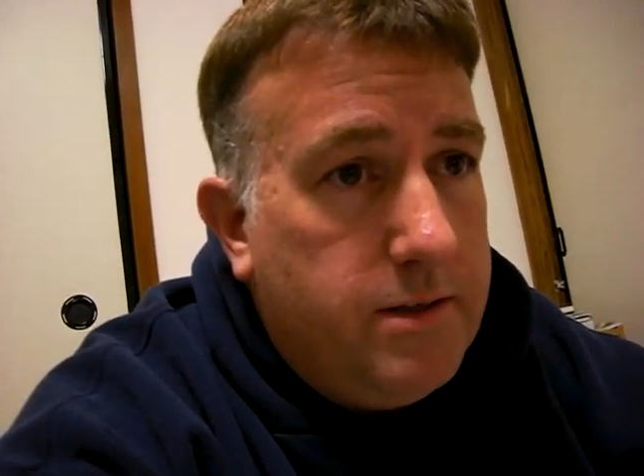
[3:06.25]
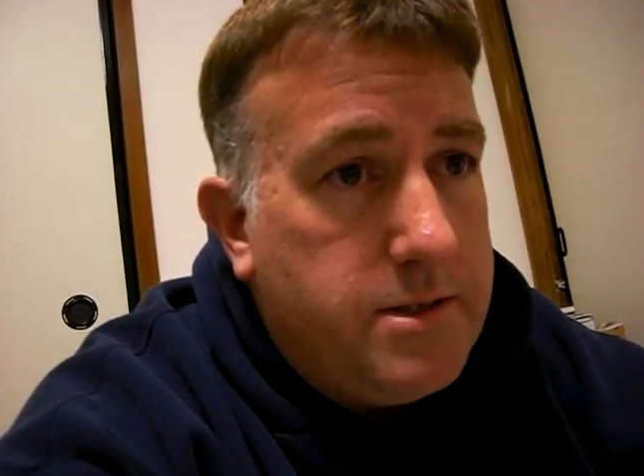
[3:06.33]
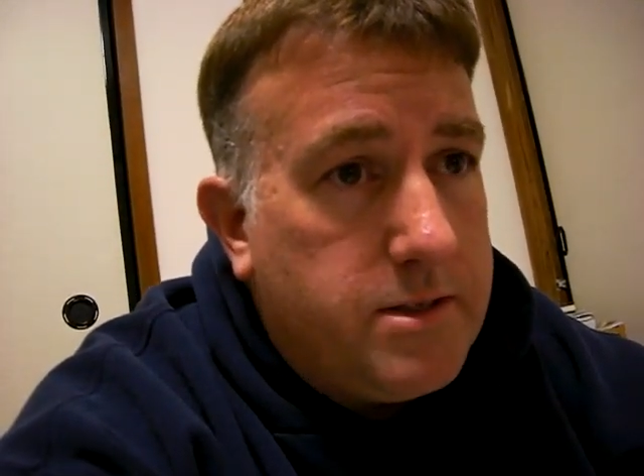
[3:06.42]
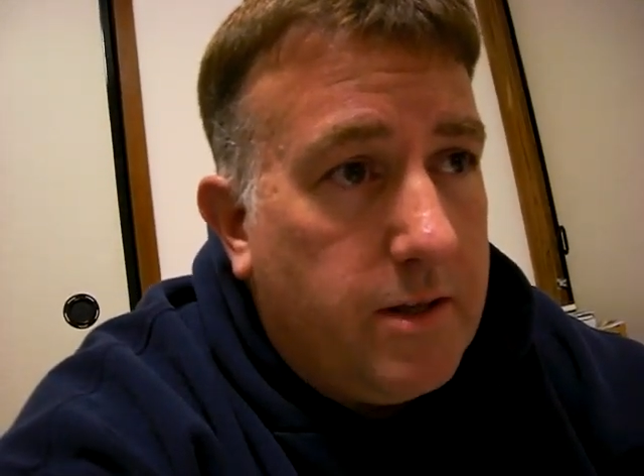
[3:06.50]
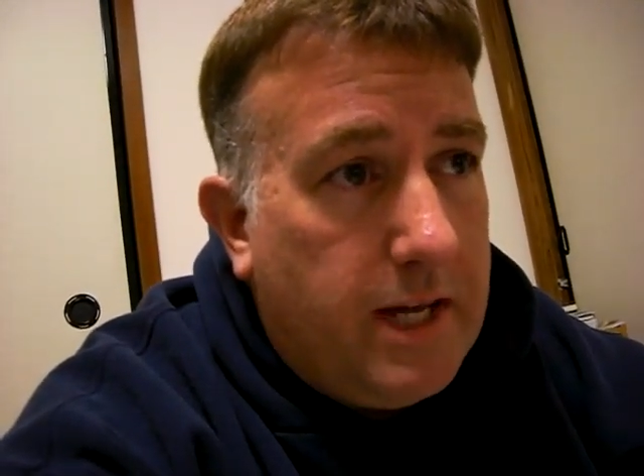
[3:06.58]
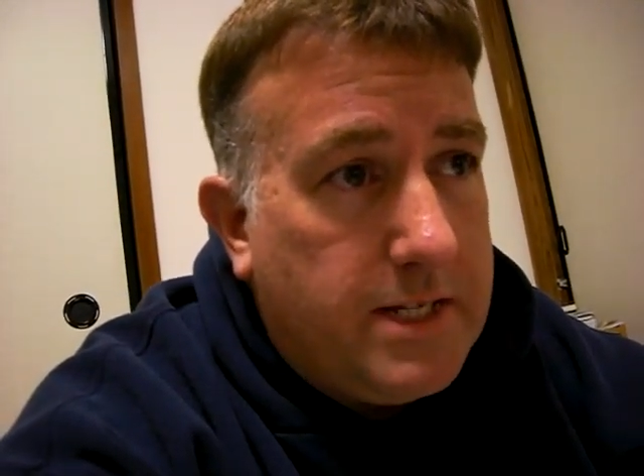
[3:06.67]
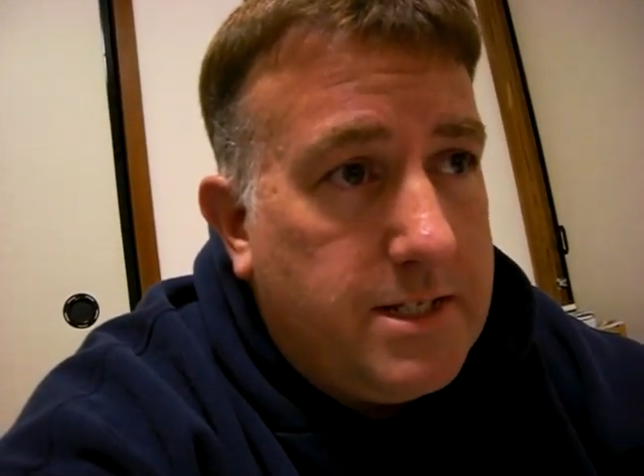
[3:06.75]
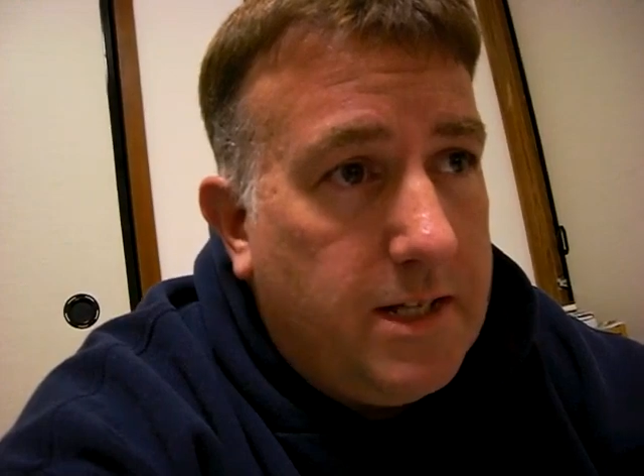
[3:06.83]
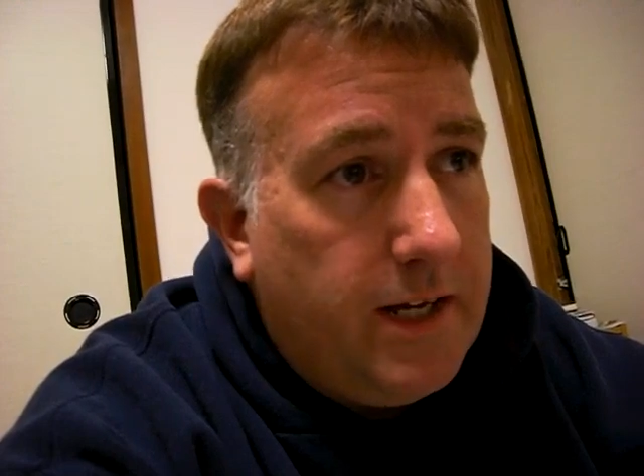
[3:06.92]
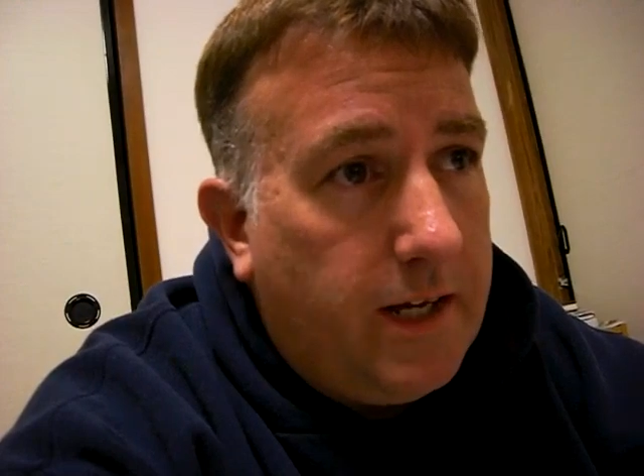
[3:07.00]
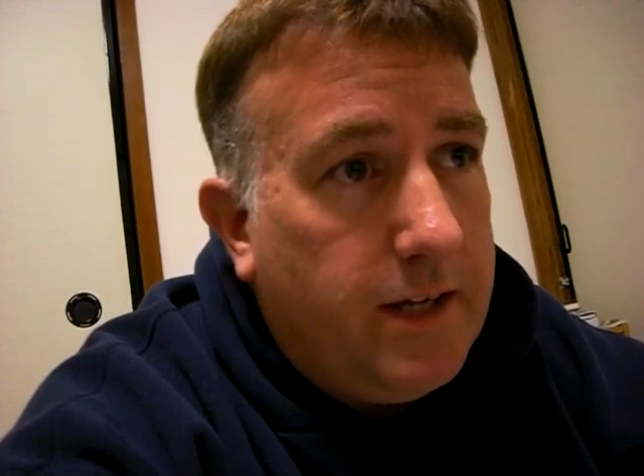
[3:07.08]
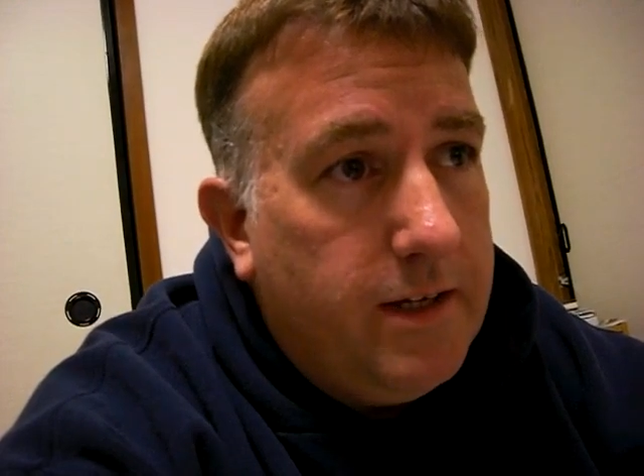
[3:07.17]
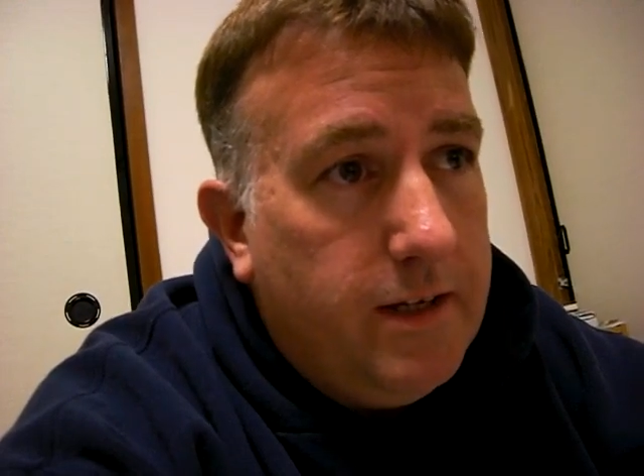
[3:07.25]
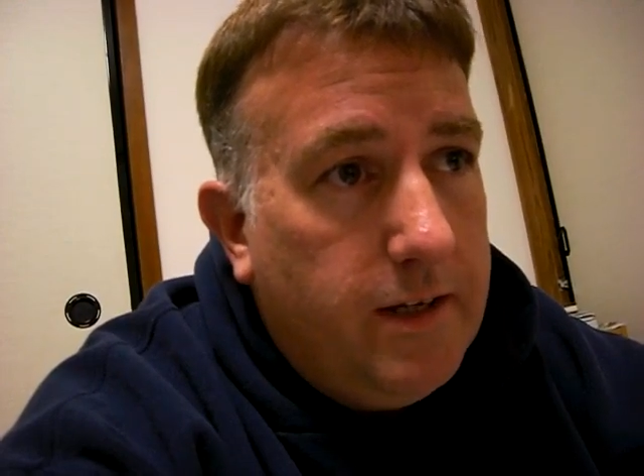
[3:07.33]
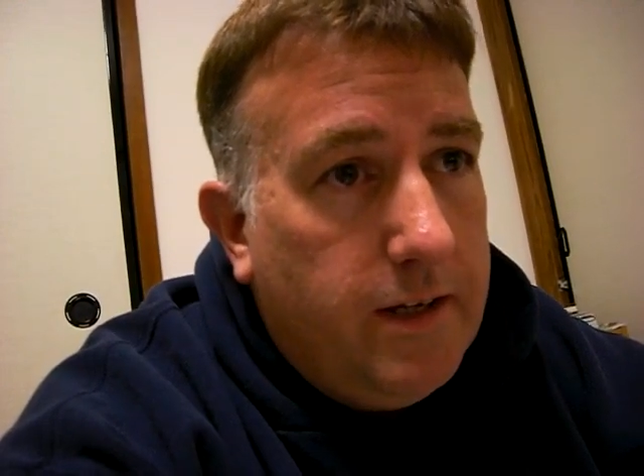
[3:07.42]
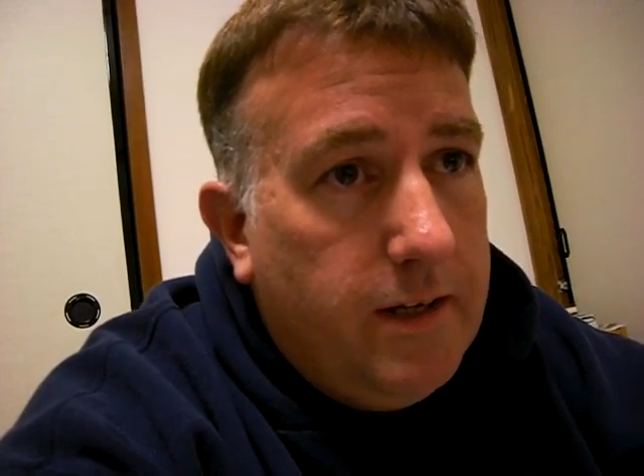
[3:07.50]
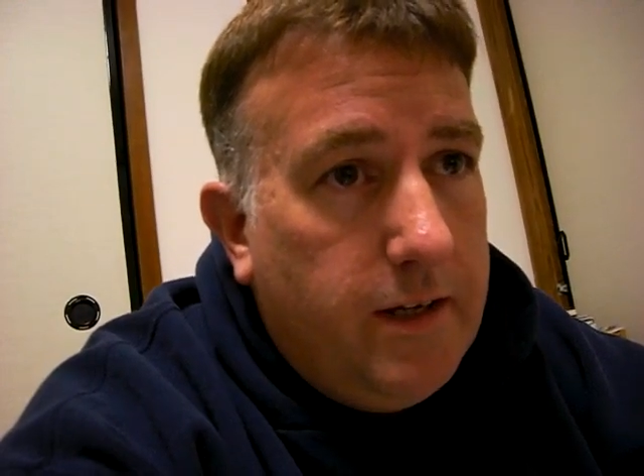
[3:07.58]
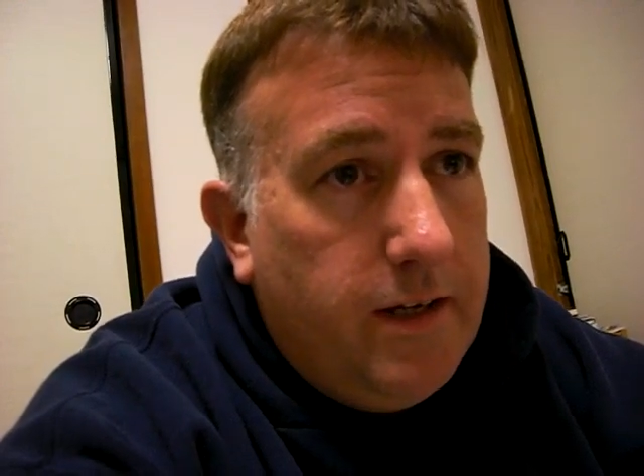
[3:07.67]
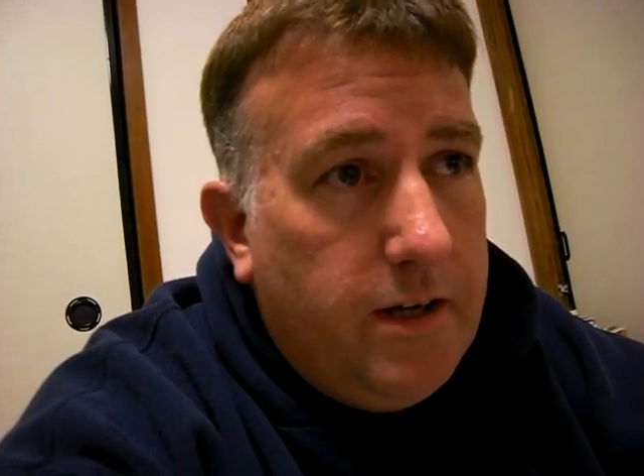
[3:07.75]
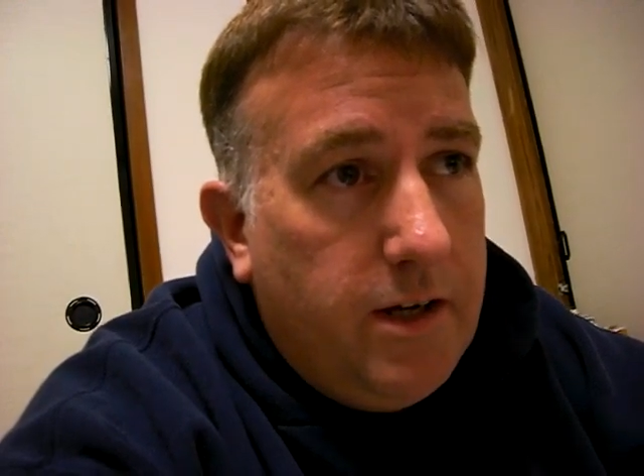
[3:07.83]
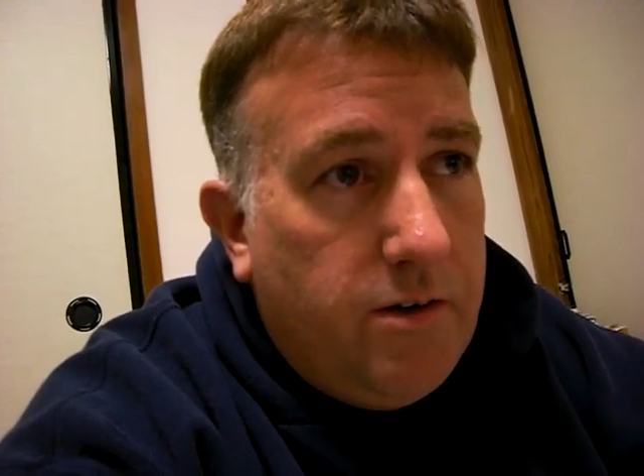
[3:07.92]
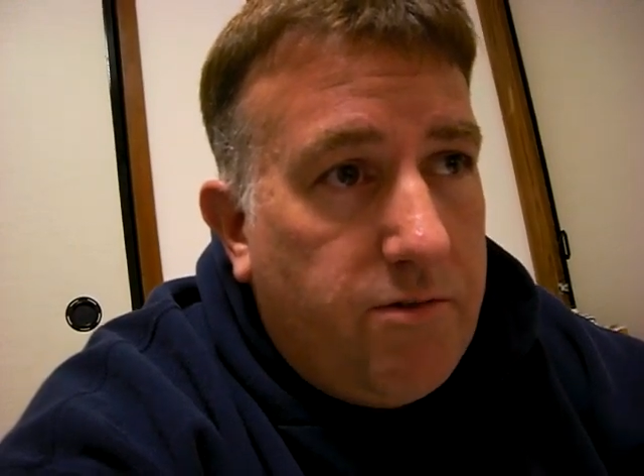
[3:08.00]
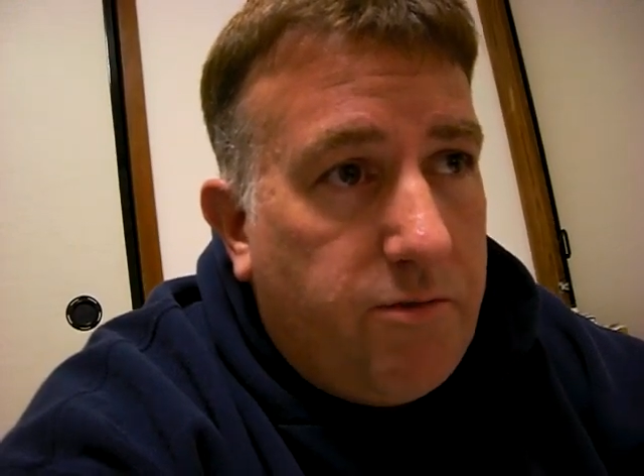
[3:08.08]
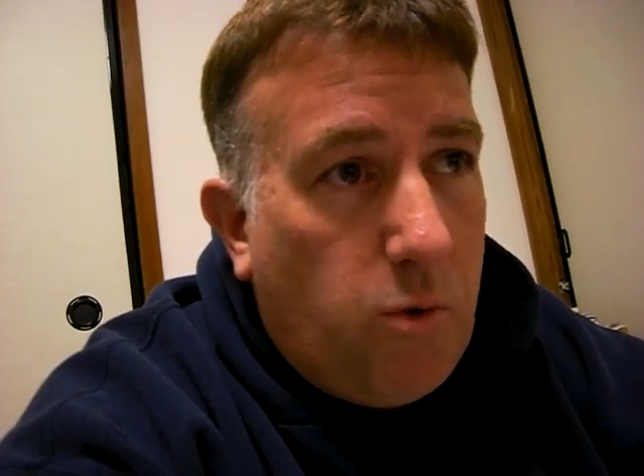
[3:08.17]
So that's like
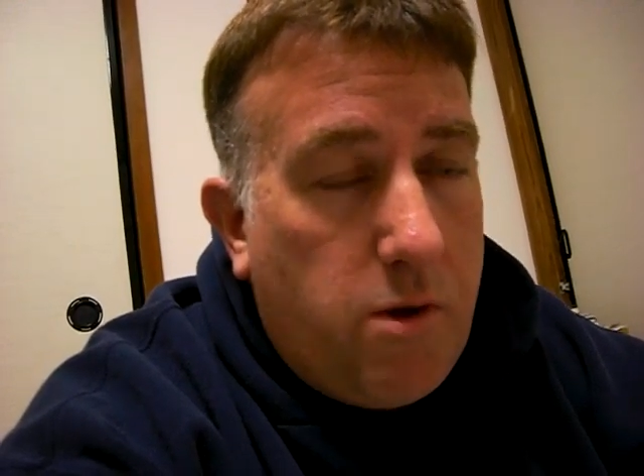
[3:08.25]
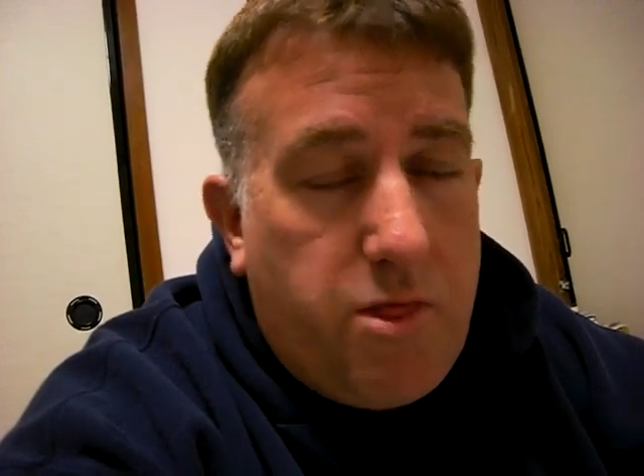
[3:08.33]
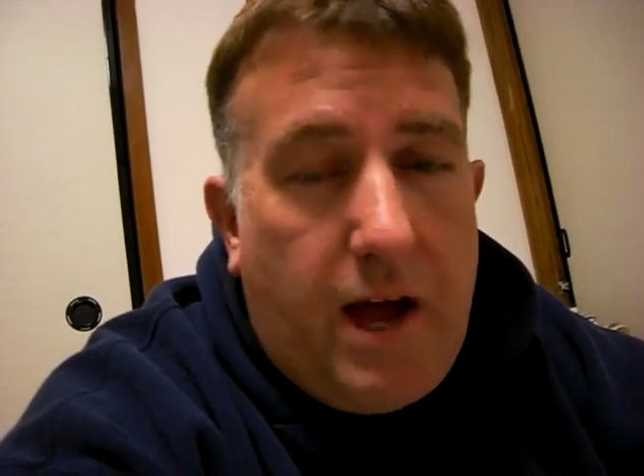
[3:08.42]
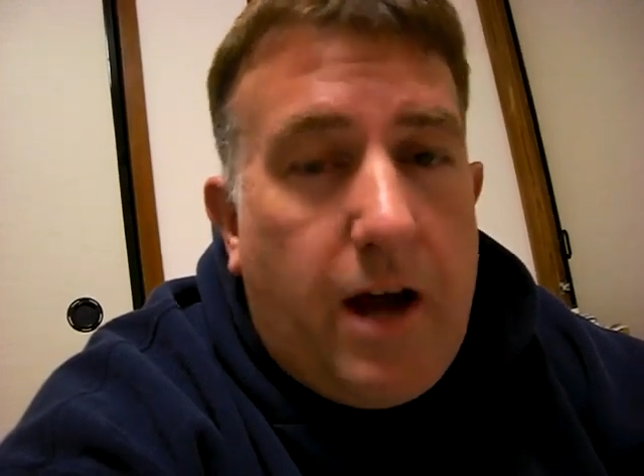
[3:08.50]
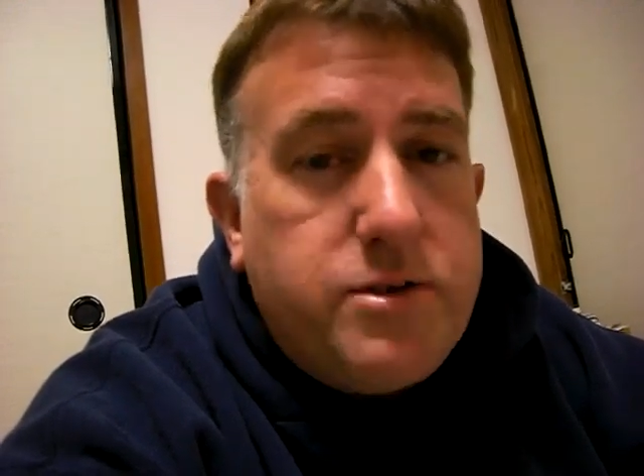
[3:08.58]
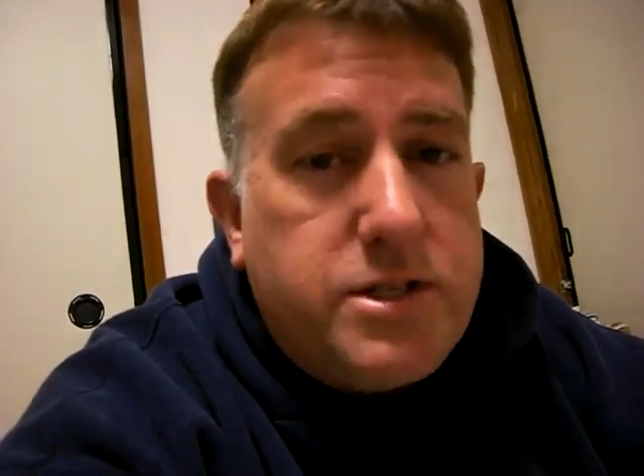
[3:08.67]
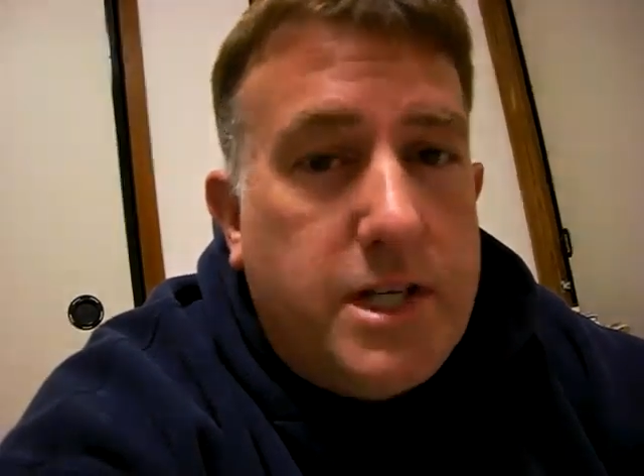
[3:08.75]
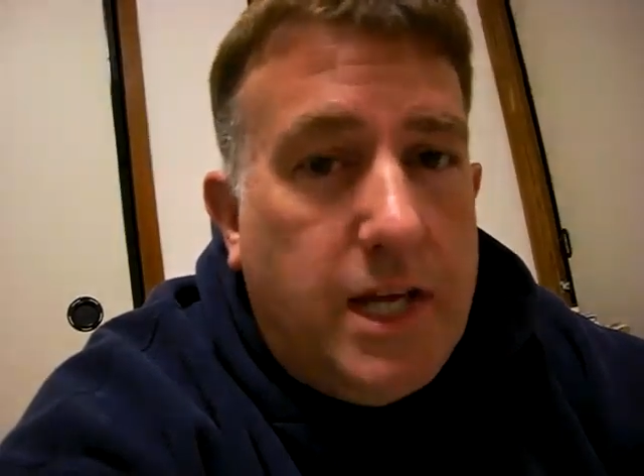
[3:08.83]
4,000